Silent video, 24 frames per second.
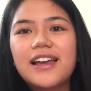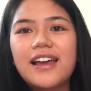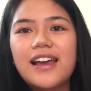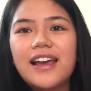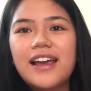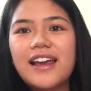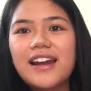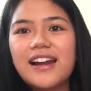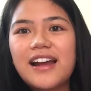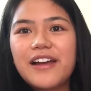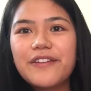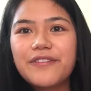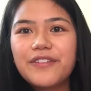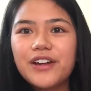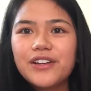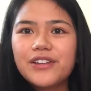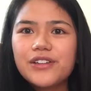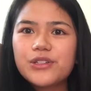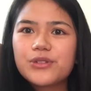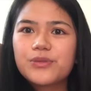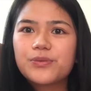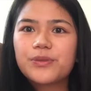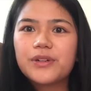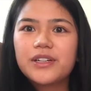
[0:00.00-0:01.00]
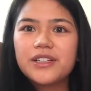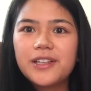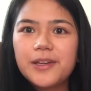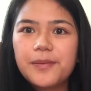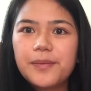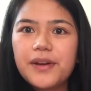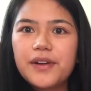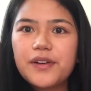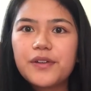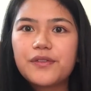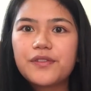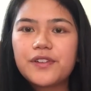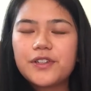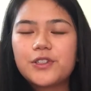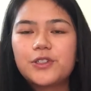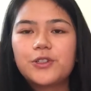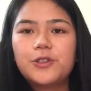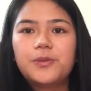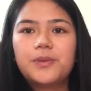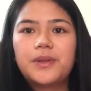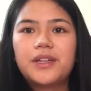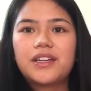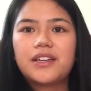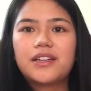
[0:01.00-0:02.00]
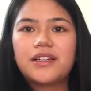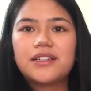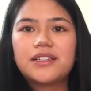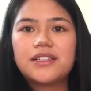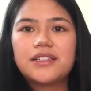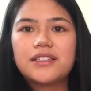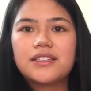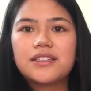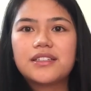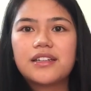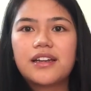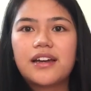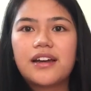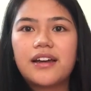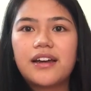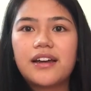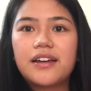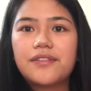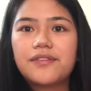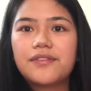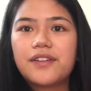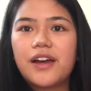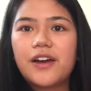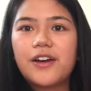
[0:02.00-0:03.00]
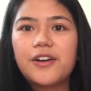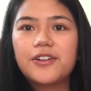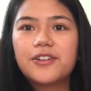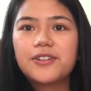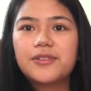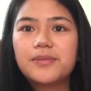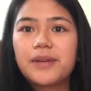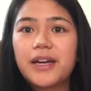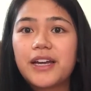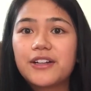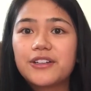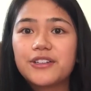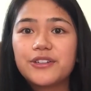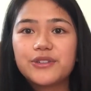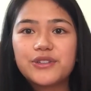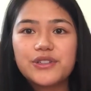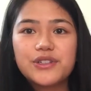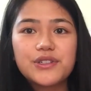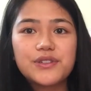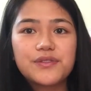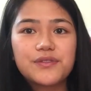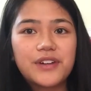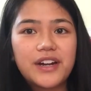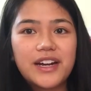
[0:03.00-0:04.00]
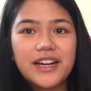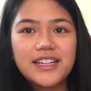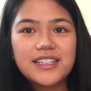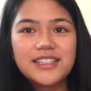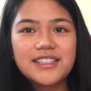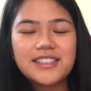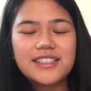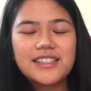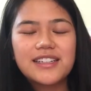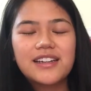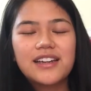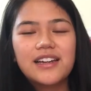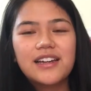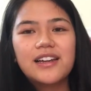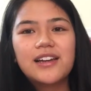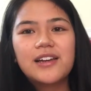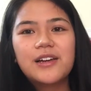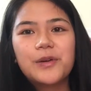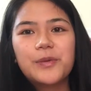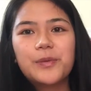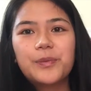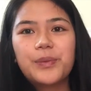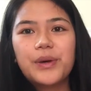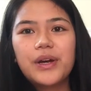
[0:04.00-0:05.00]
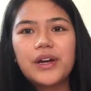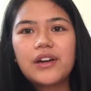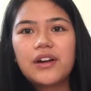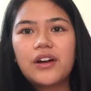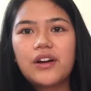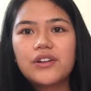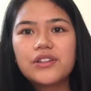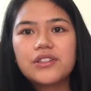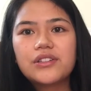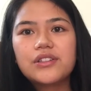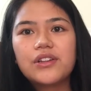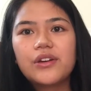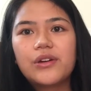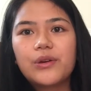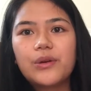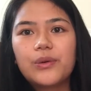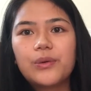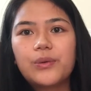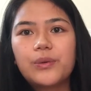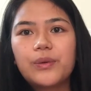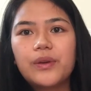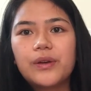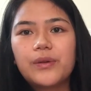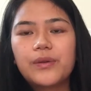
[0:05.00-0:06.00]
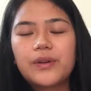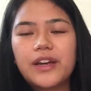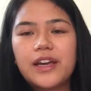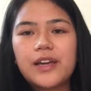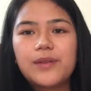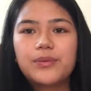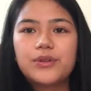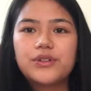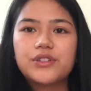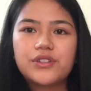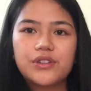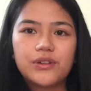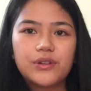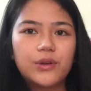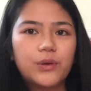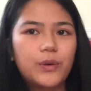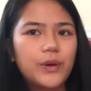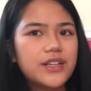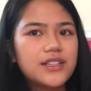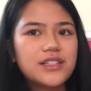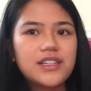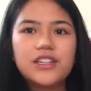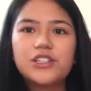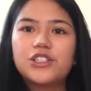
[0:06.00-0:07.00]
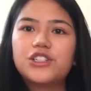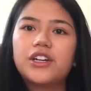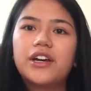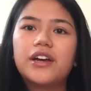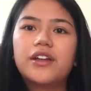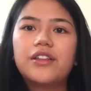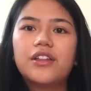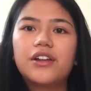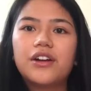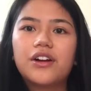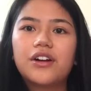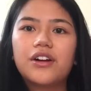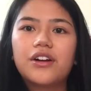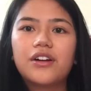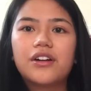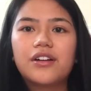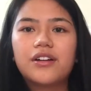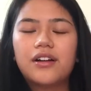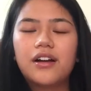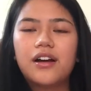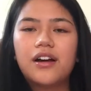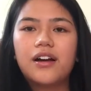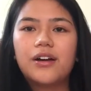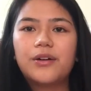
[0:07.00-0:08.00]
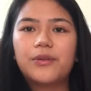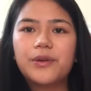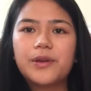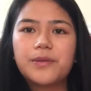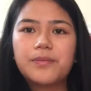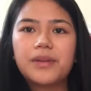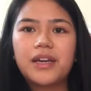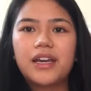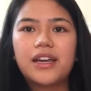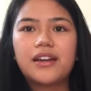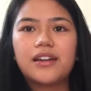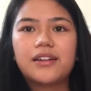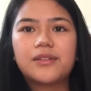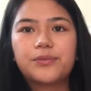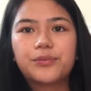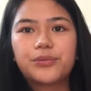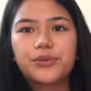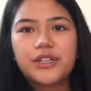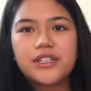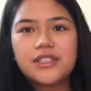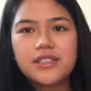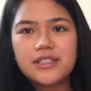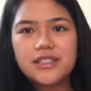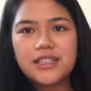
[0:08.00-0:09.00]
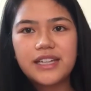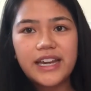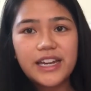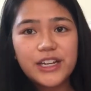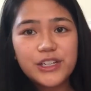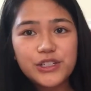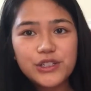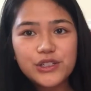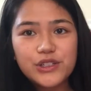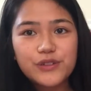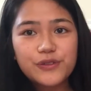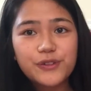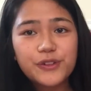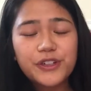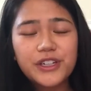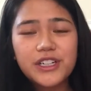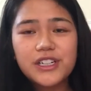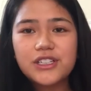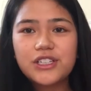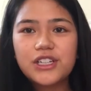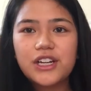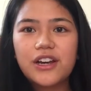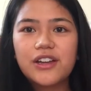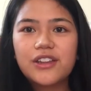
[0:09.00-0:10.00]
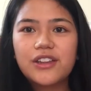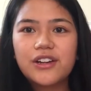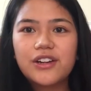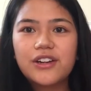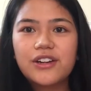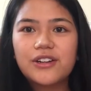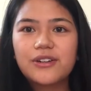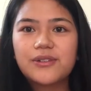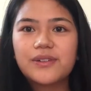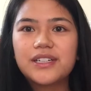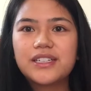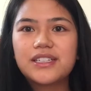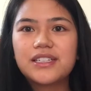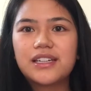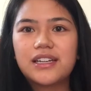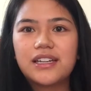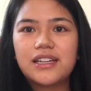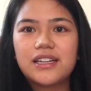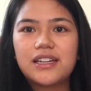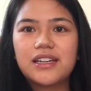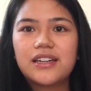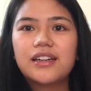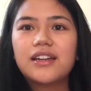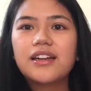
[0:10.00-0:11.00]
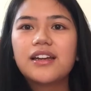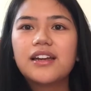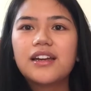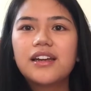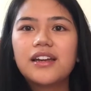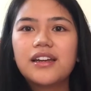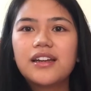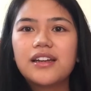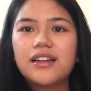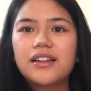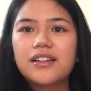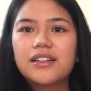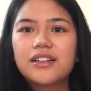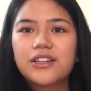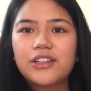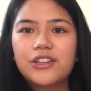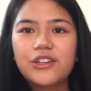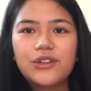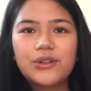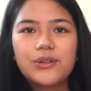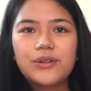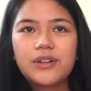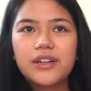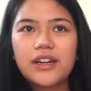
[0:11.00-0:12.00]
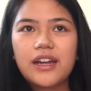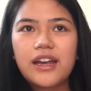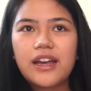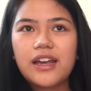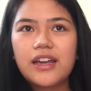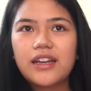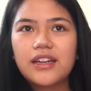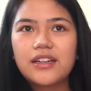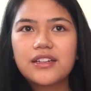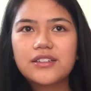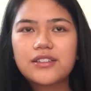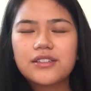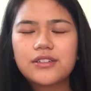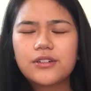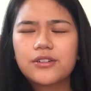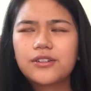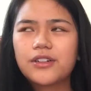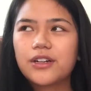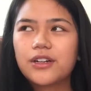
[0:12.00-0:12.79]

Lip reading: and I found this really beneficial because I found my closest friends. But also, we were able to quiz each other, we made presentations for each other, we did Q&As,